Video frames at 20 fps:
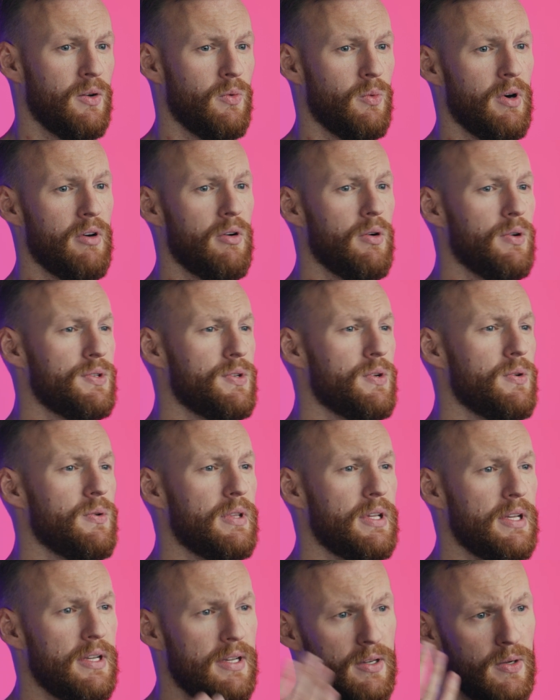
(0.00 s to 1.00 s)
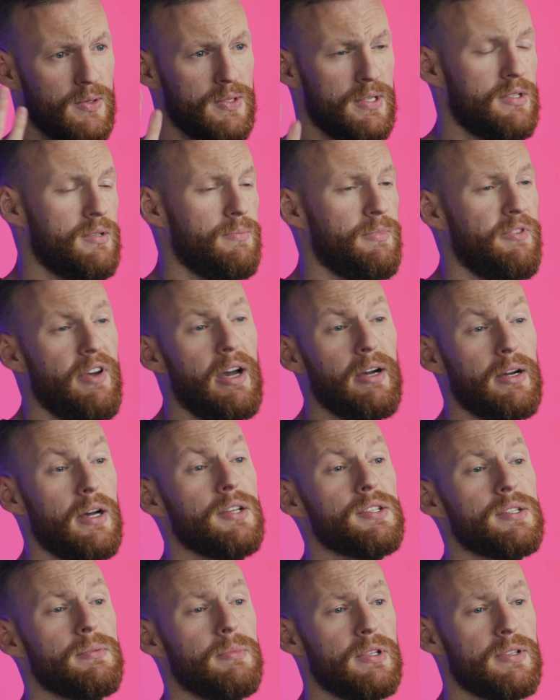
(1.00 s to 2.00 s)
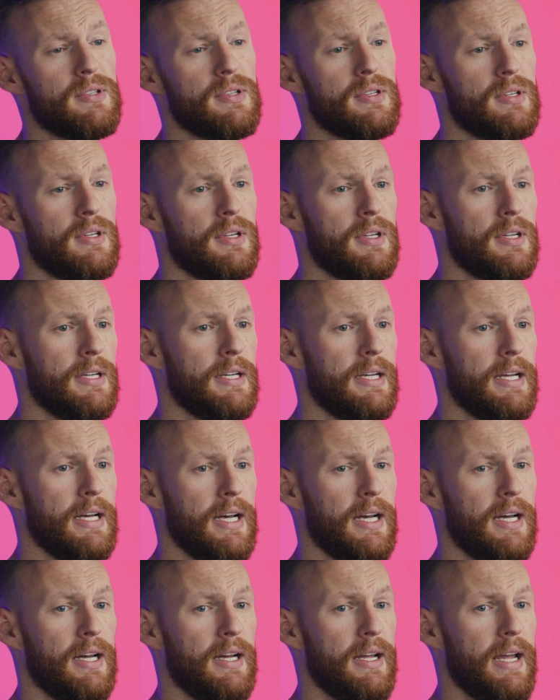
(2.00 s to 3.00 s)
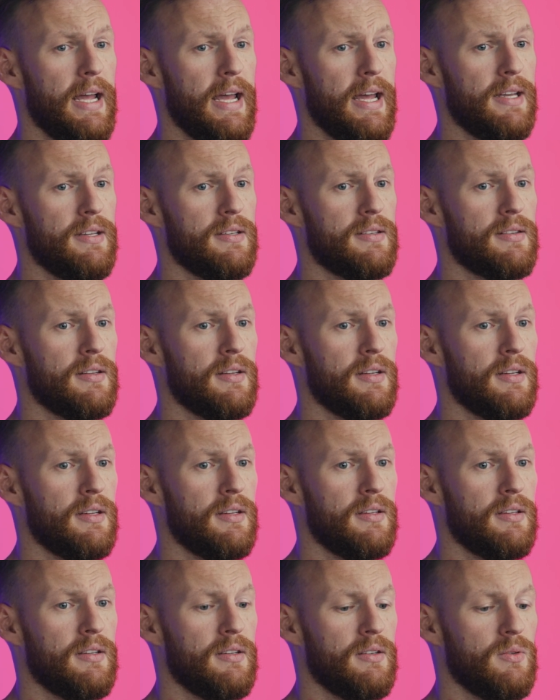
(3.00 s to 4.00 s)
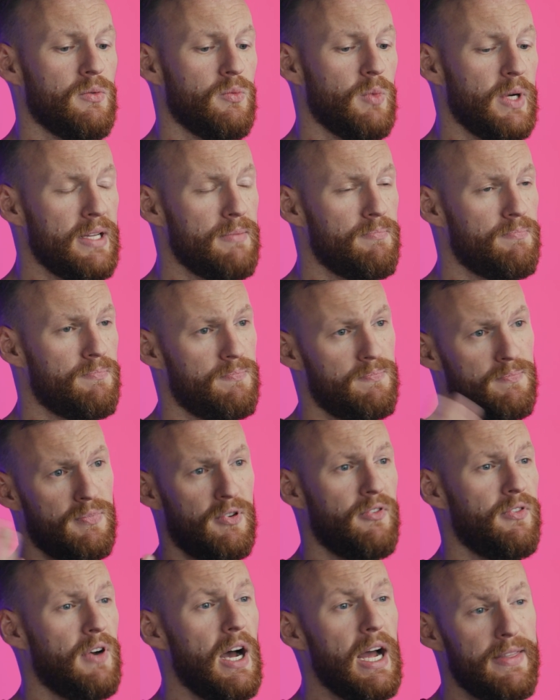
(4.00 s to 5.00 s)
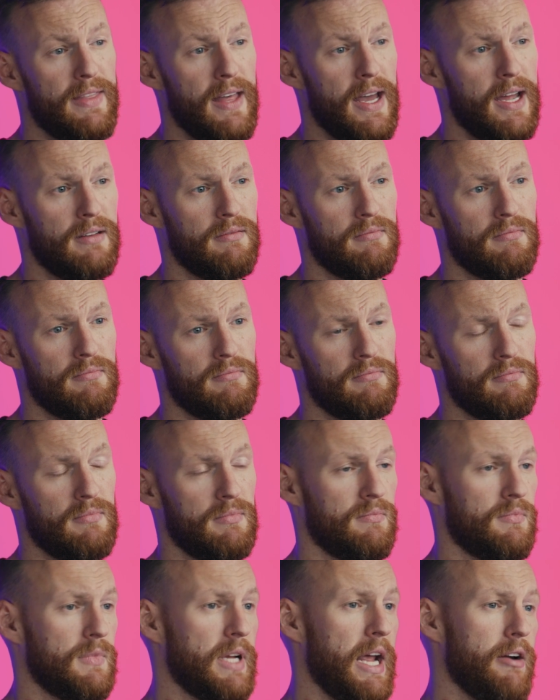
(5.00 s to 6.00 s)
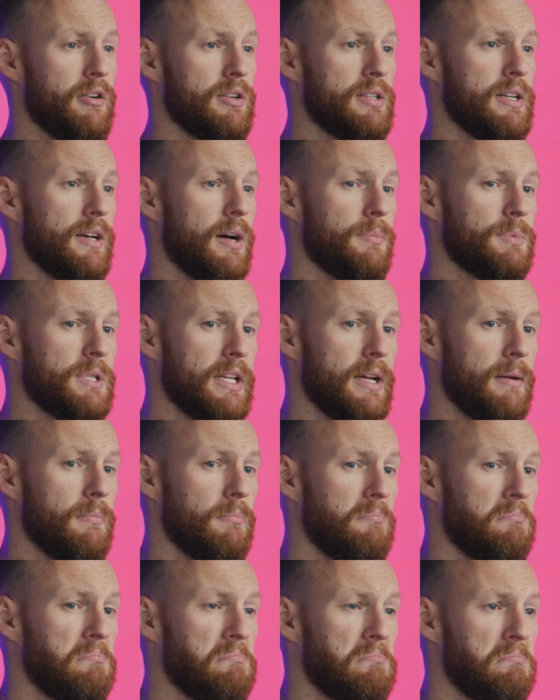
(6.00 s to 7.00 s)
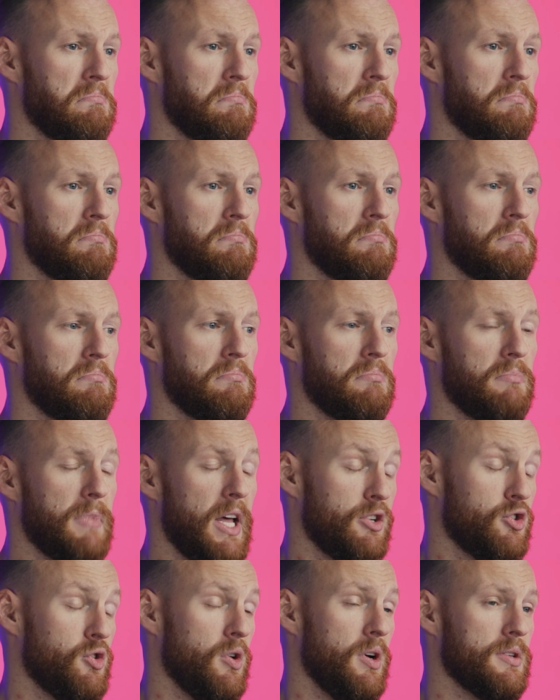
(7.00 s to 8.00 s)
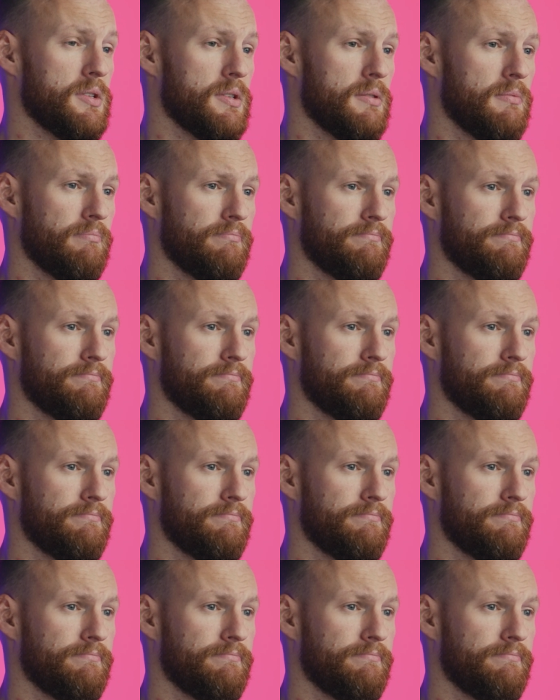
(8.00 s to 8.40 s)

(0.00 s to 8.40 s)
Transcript: we're also in the ecosystem of our customers. And we provide that guarantee up to them, that trust.